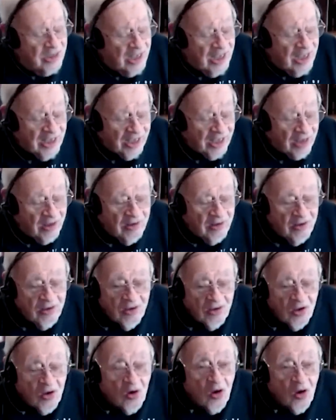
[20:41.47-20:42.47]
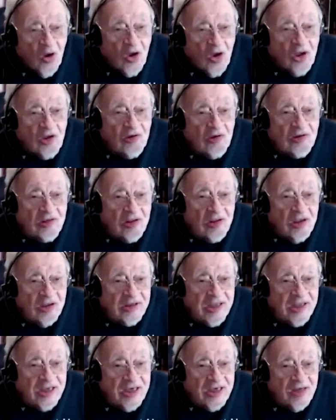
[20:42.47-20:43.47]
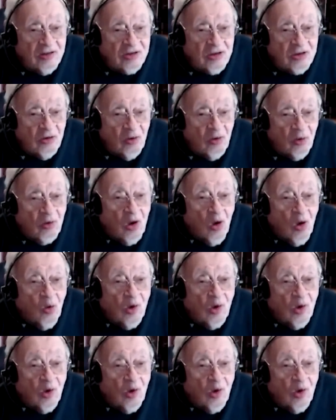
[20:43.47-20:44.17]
hey, you're 10 years old.